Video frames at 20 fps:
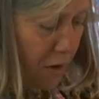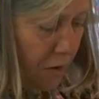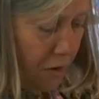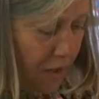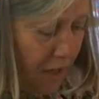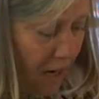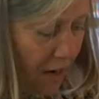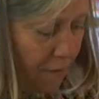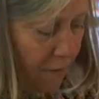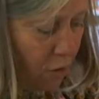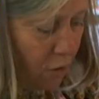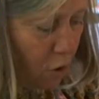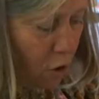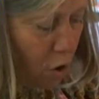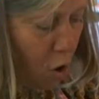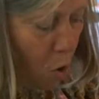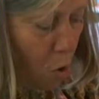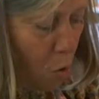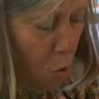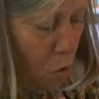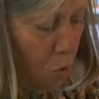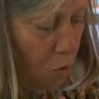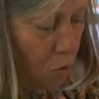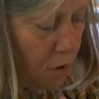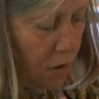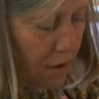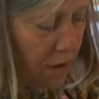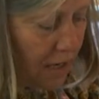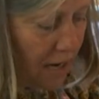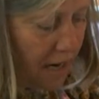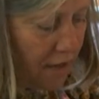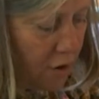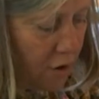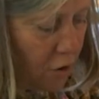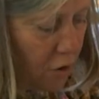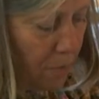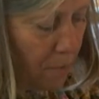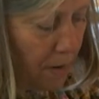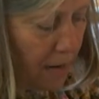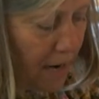I used to have gold
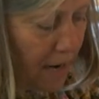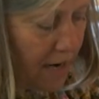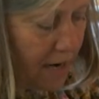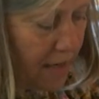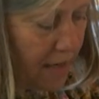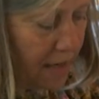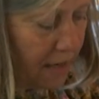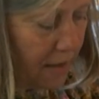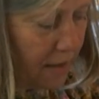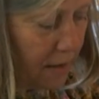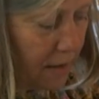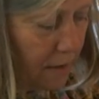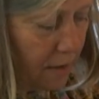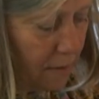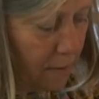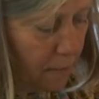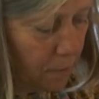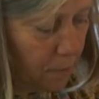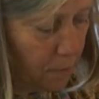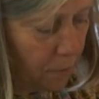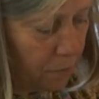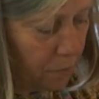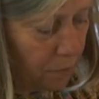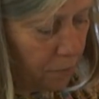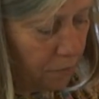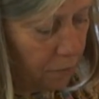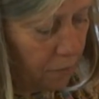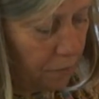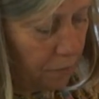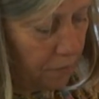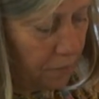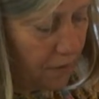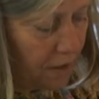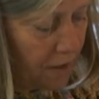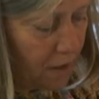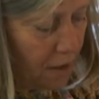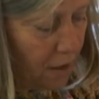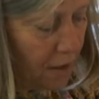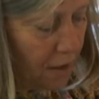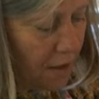texture paste.
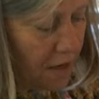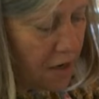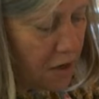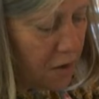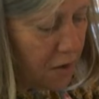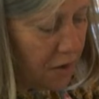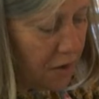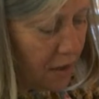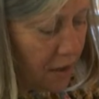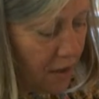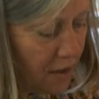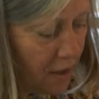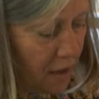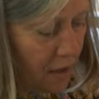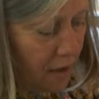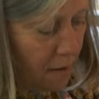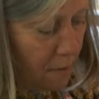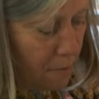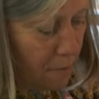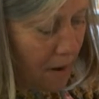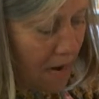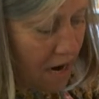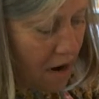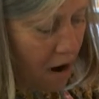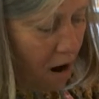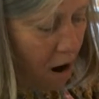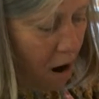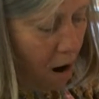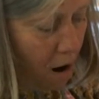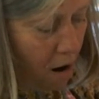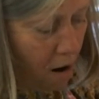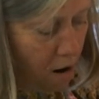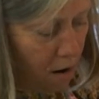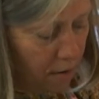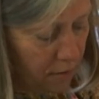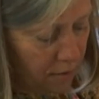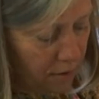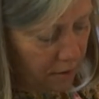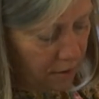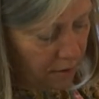And I used to make
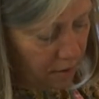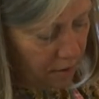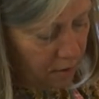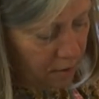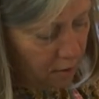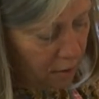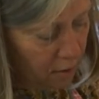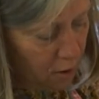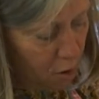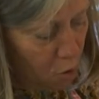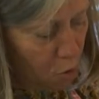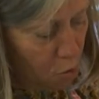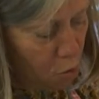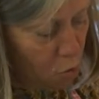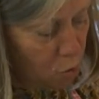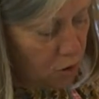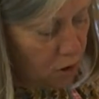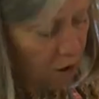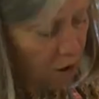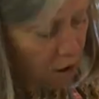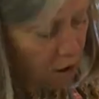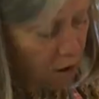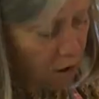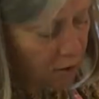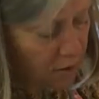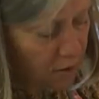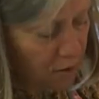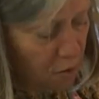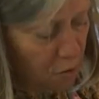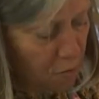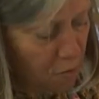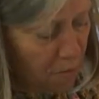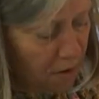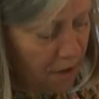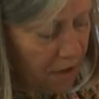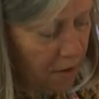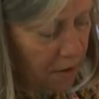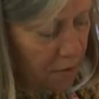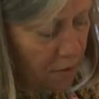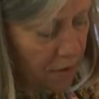hearts, gold hearts. Oh
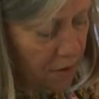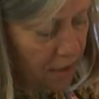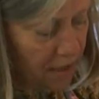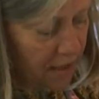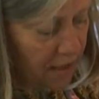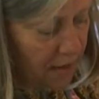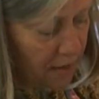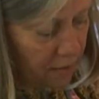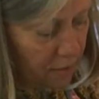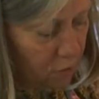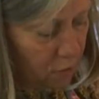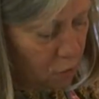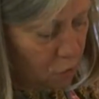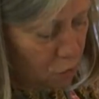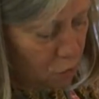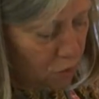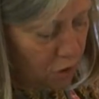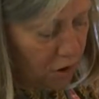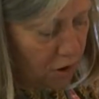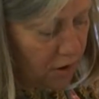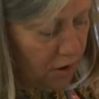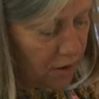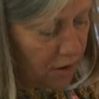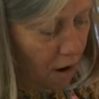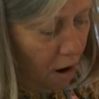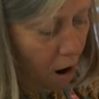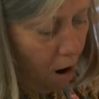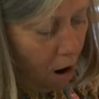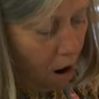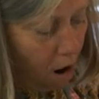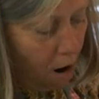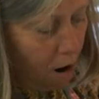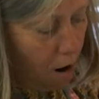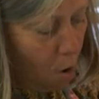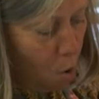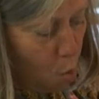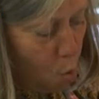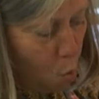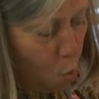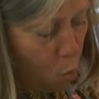my goodness, gorgeous.
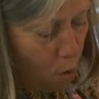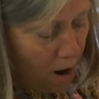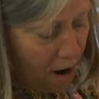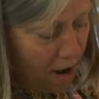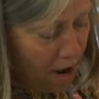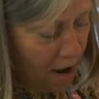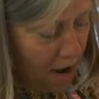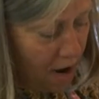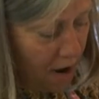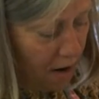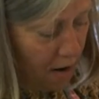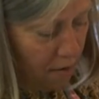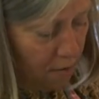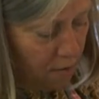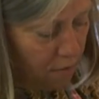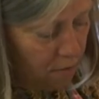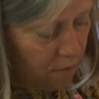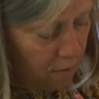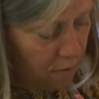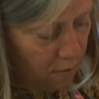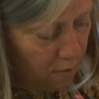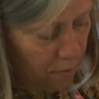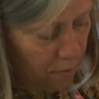Oh, wow.